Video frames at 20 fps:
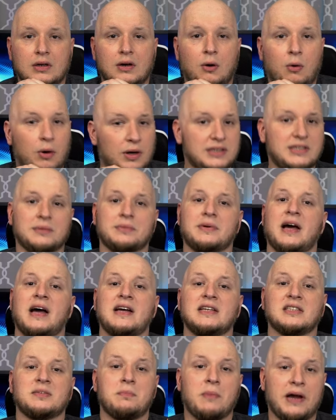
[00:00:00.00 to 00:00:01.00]
What's up
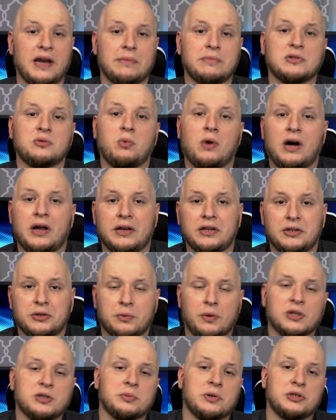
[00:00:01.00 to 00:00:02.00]
guys, my name is Juan and you're
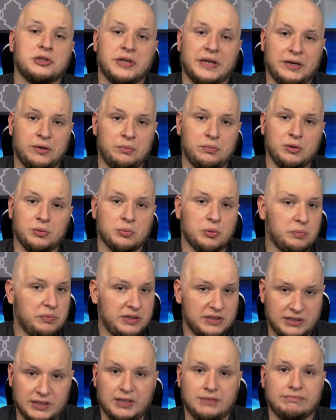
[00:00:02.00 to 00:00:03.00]
watching my channel Blueprint
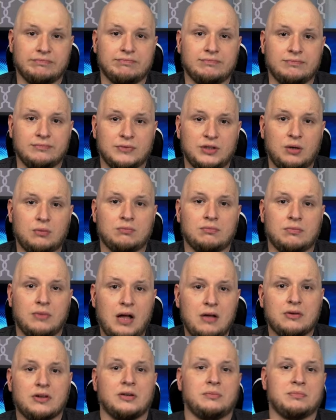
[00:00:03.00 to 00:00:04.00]
PC. So,
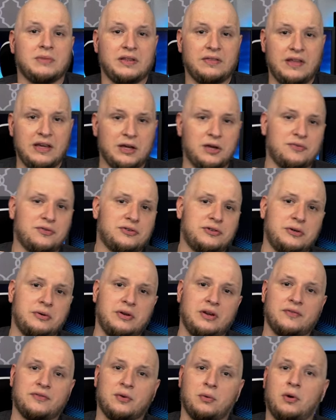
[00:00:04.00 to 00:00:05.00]
welcome and thank you for
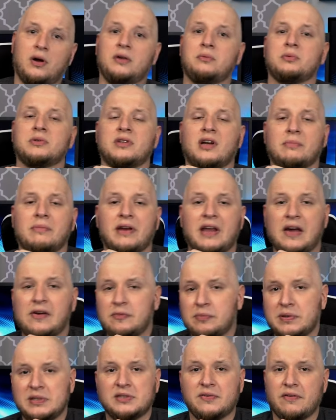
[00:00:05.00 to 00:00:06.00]
tuning in for one. We're talking about
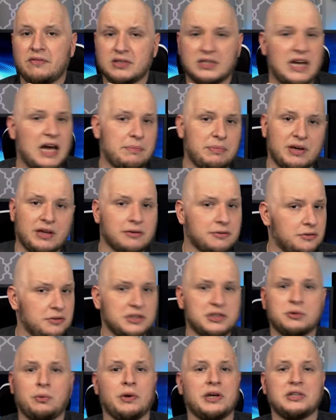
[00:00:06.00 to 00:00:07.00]
everybody's favorite topic in
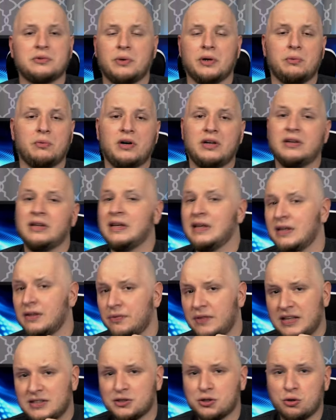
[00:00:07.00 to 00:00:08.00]
early 2021.
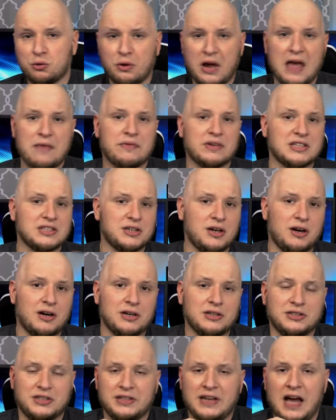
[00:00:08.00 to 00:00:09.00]
That's graphics
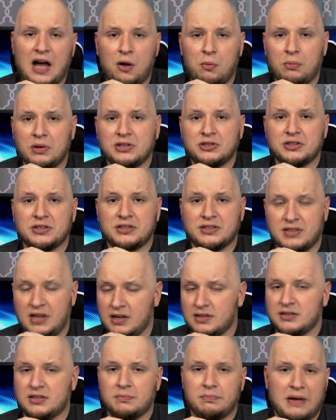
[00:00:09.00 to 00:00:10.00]
cards and how much it
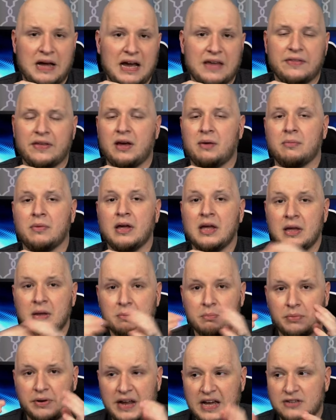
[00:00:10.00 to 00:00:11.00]
sucks to buy them.
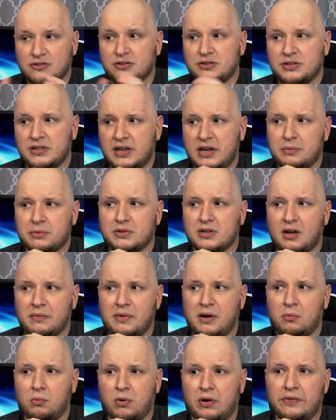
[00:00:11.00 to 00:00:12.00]
But actually, today we're talking
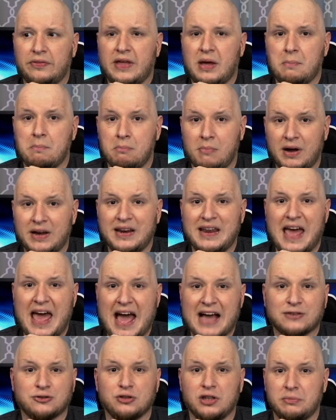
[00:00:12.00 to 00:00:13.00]
about one that might
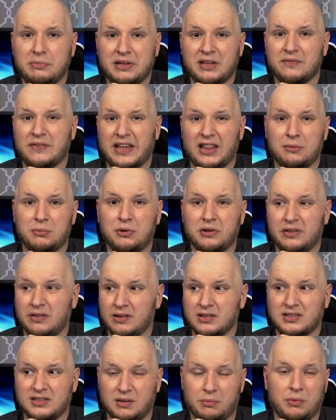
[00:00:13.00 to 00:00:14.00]
actually be available in
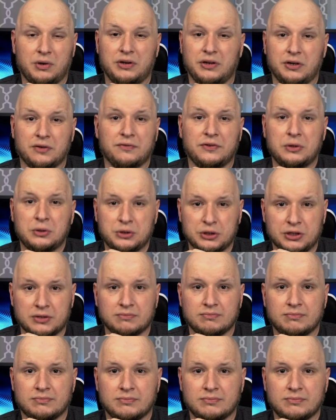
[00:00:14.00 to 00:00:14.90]
the somewhat near future.